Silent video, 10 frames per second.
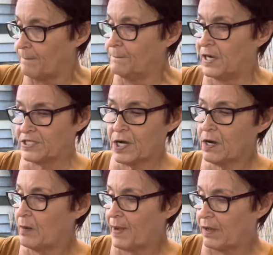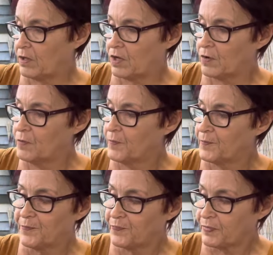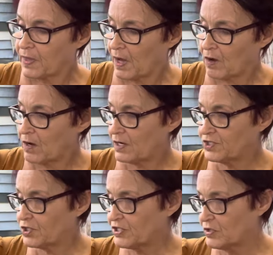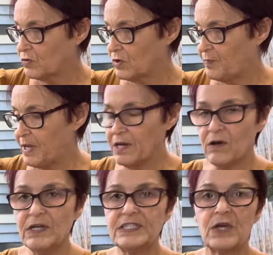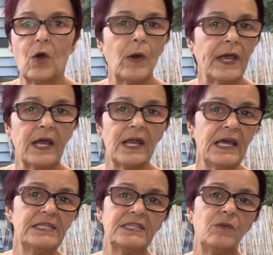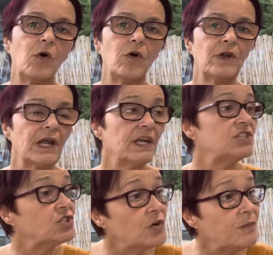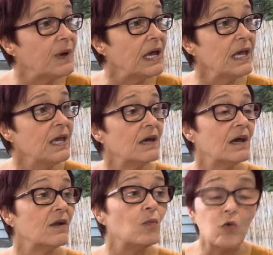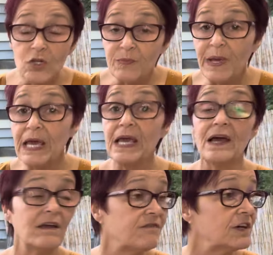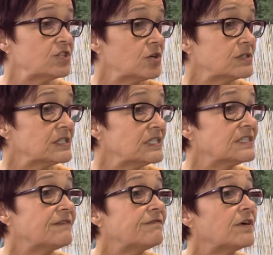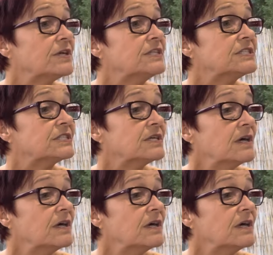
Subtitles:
But I don't know about you, I just thought it'd be a nice, quick and easy one, and it should be, and it would be, if I'd chosen a different